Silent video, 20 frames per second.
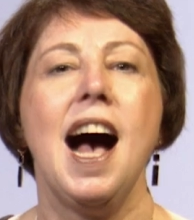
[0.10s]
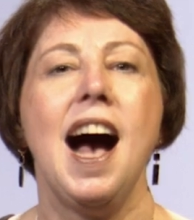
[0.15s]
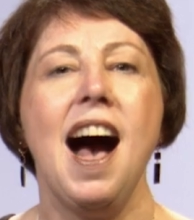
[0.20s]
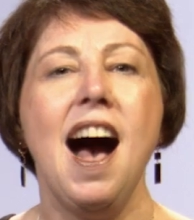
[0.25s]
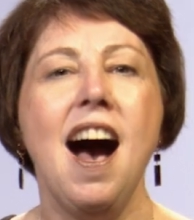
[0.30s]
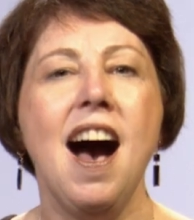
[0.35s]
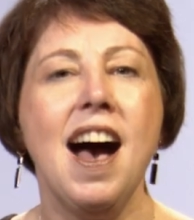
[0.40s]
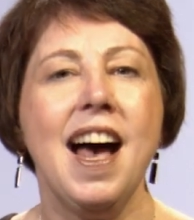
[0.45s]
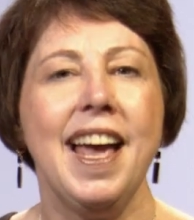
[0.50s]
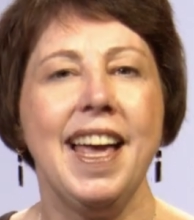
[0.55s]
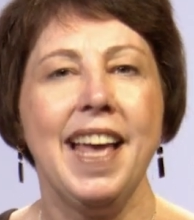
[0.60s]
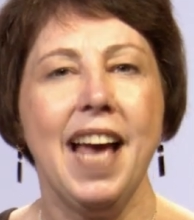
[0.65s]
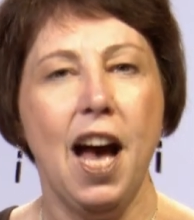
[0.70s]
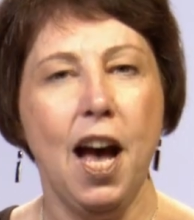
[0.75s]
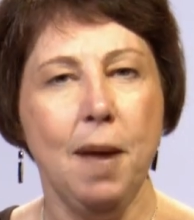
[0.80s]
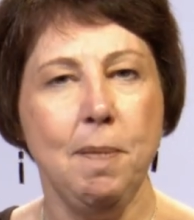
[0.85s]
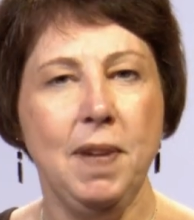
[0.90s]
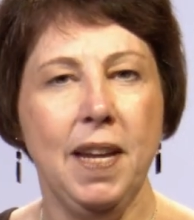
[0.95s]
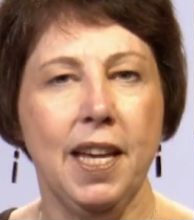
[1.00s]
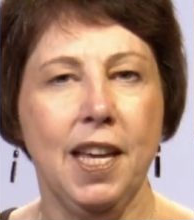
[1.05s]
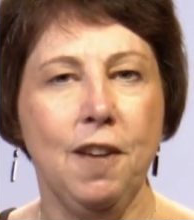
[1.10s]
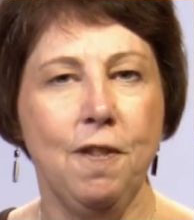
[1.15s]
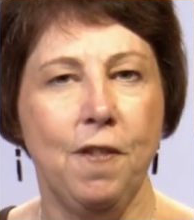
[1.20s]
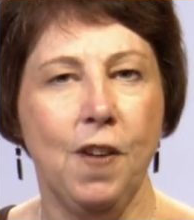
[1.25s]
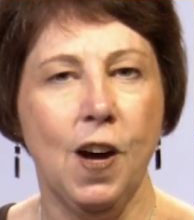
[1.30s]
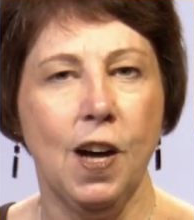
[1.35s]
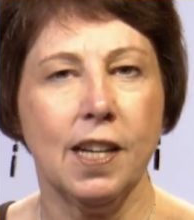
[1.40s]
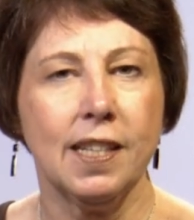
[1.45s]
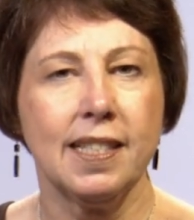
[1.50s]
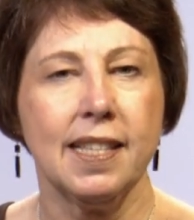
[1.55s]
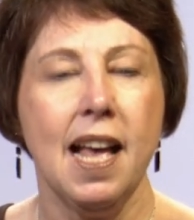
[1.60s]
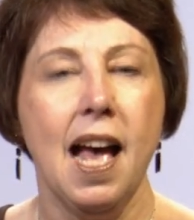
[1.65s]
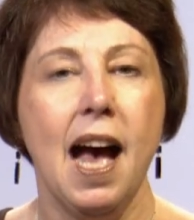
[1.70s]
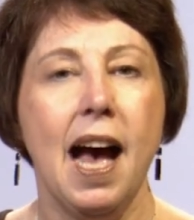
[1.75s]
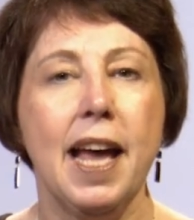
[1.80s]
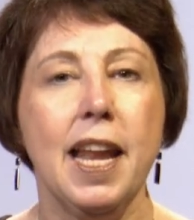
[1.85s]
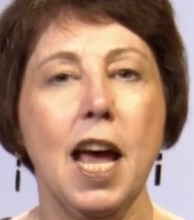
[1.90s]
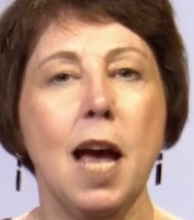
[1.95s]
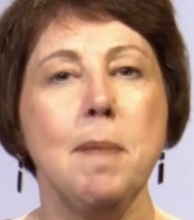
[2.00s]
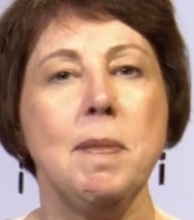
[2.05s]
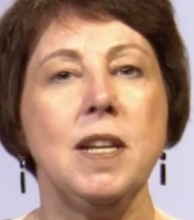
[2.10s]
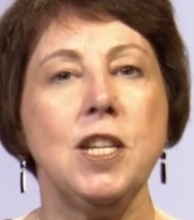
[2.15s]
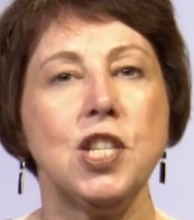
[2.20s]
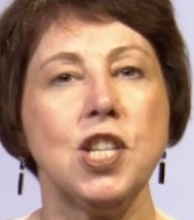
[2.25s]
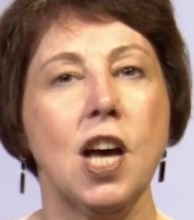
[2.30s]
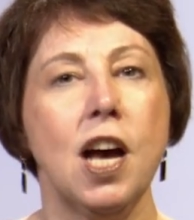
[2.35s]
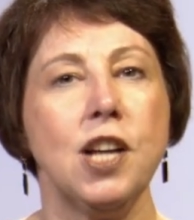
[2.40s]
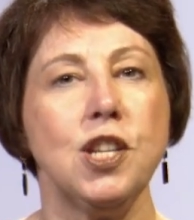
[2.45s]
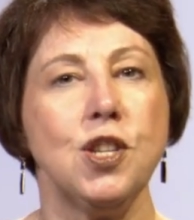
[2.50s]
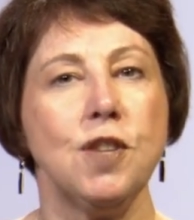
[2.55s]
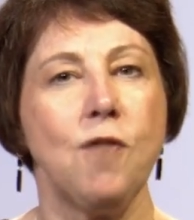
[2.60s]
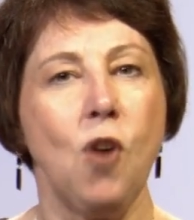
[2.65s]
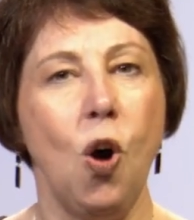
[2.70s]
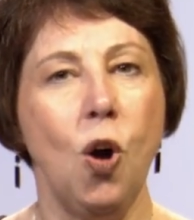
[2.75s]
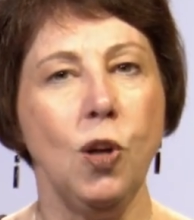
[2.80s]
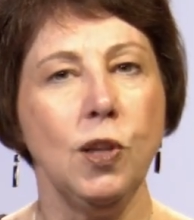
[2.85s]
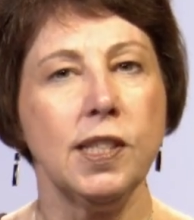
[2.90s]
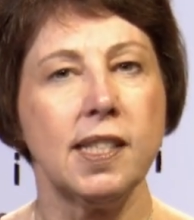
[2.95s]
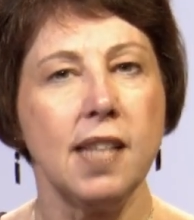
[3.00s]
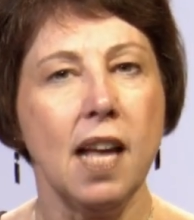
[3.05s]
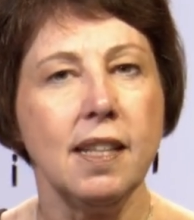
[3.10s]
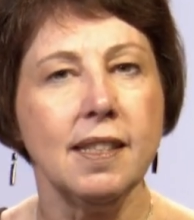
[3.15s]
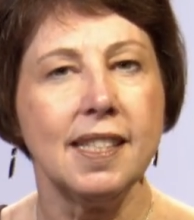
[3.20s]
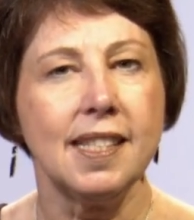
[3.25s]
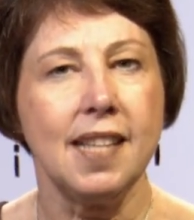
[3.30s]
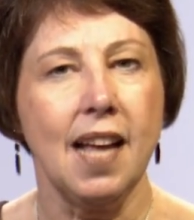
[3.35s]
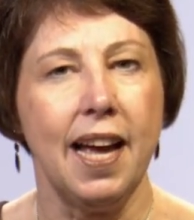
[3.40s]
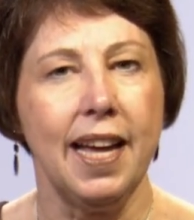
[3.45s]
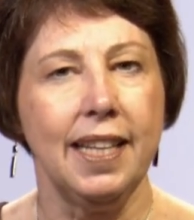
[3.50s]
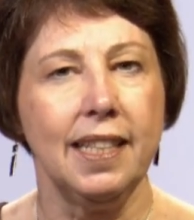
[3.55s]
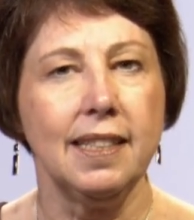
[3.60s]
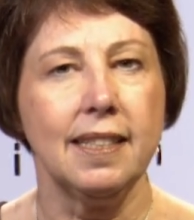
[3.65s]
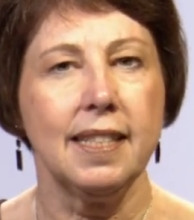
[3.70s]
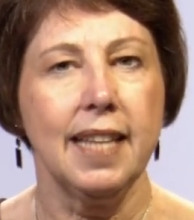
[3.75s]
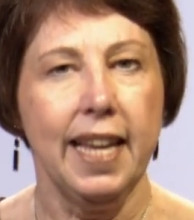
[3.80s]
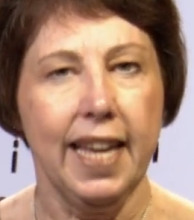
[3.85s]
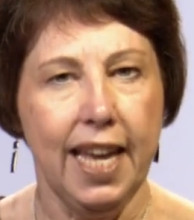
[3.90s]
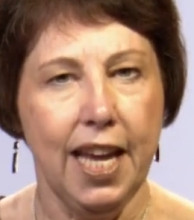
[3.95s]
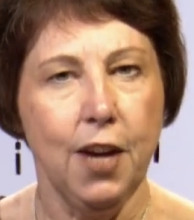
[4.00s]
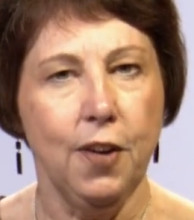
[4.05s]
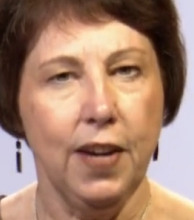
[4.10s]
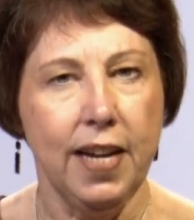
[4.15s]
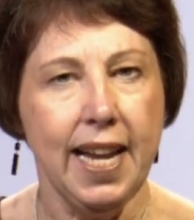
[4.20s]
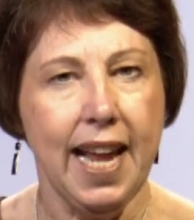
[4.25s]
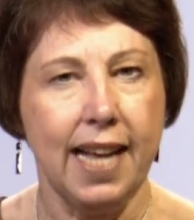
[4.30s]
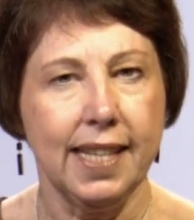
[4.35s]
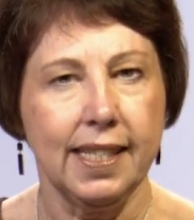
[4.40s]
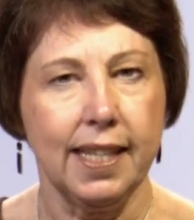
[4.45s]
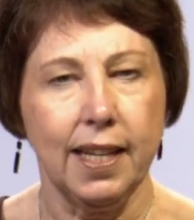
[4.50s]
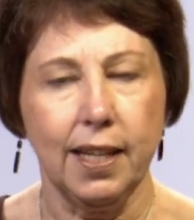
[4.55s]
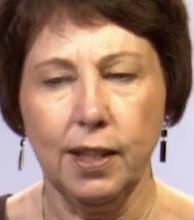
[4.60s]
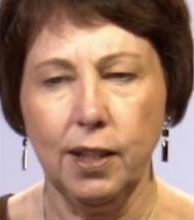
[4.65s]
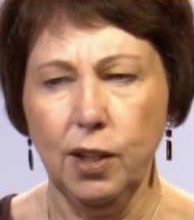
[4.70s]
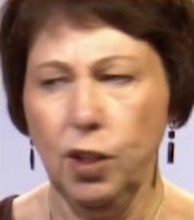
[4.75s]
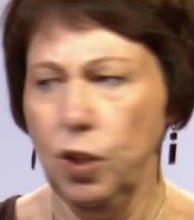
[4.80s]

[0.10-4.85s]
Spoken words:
Hi, I'm Nikki Fox, and I'm in charge of all sun science here at NASA.